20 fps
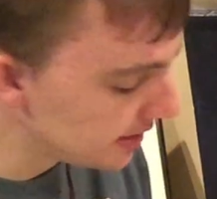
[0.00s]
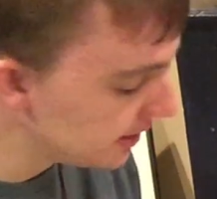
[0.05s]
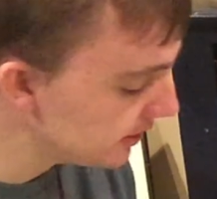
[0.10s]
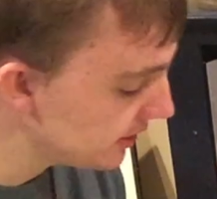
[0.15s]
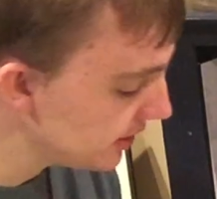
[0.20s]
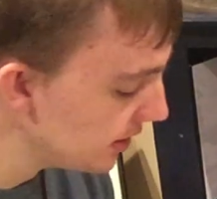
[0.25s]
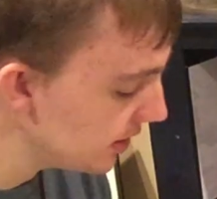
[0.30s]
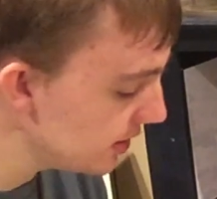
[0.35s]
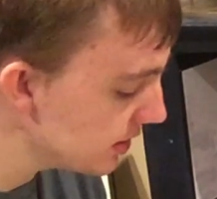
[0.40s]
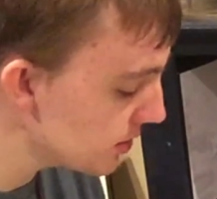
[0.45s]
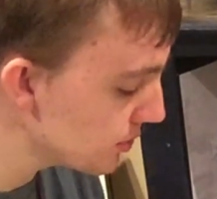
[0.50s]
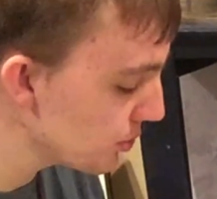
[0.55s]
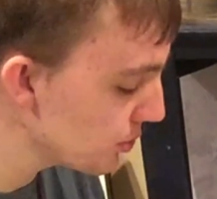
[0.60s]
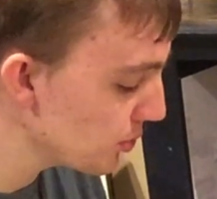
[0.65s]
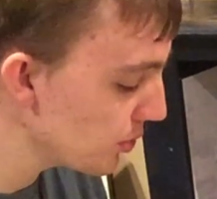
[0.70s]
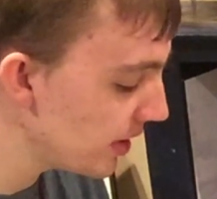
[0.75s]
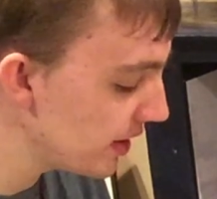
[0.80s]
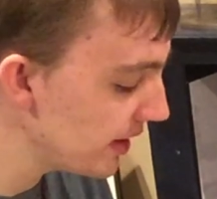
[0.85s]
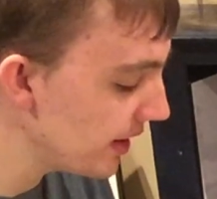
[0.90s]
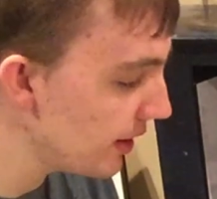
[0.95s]
Does
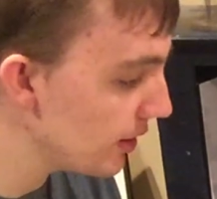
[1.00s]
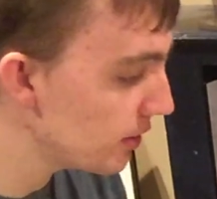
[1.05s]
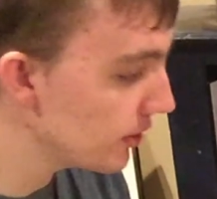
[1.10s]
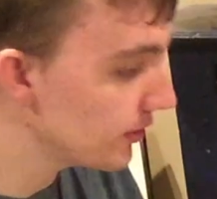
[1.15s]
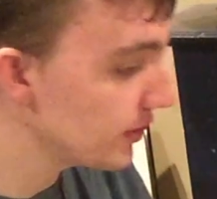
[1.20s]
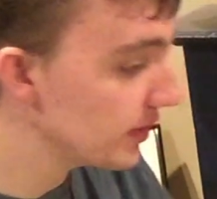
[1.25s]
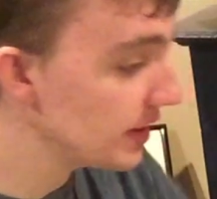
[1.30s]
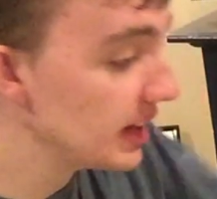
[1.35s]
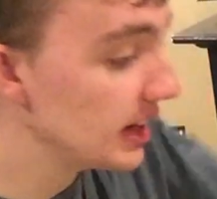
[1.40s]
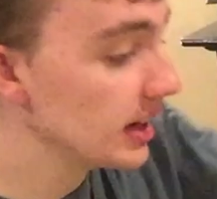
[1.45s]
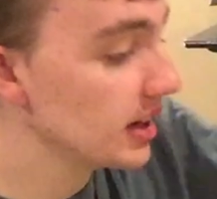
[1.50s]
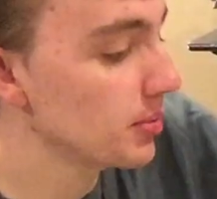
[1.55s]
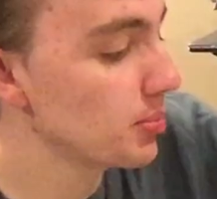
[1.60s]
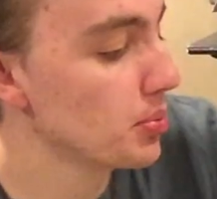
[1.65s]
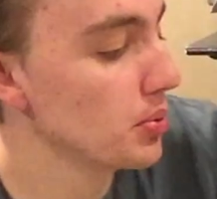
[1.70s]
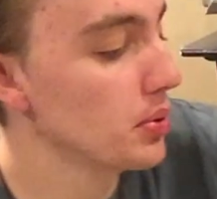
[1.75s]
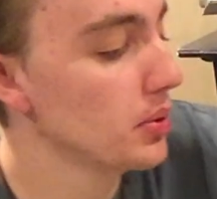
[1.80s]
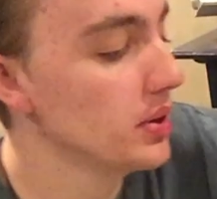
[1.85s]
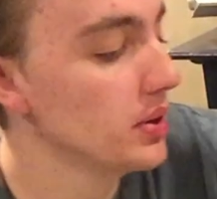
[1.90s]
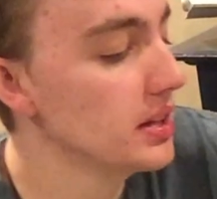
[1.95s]
run out of ink
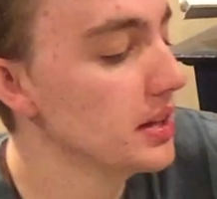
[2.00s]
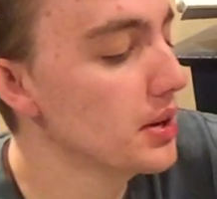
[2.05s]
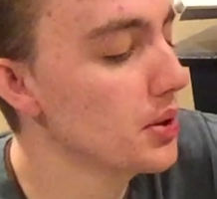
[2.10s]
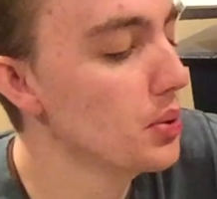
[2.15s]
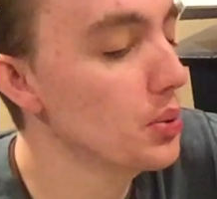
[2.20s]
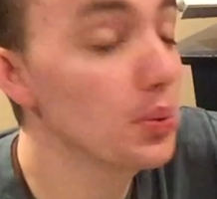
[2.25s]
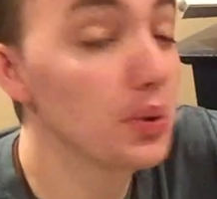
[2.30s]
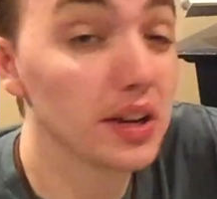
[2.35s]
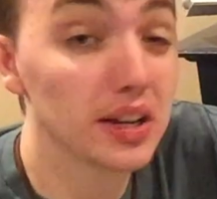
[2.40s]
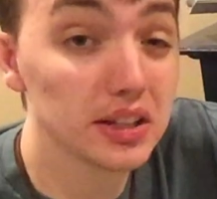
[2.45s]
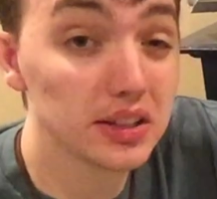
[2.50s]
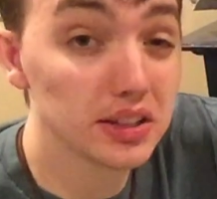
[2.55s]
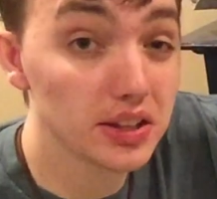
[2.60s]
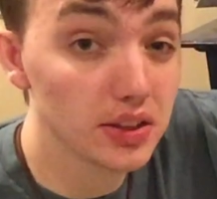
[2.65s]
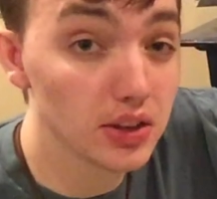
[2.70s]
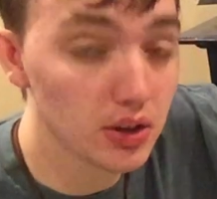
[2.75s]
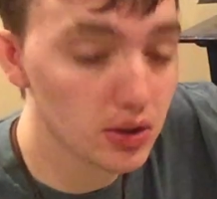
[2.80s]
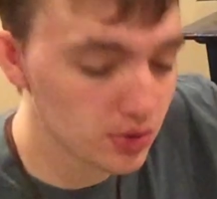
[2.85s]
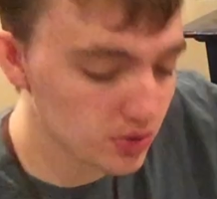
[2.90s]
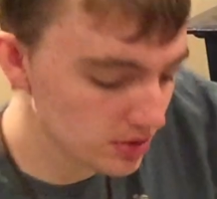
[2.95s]
pretty quickly
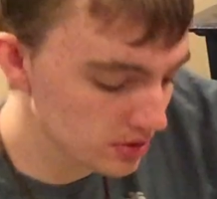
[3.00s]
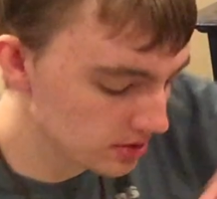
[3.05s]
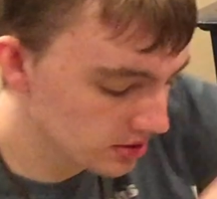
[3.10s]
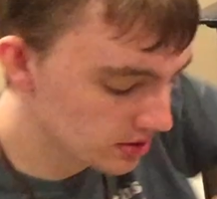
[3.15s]
though.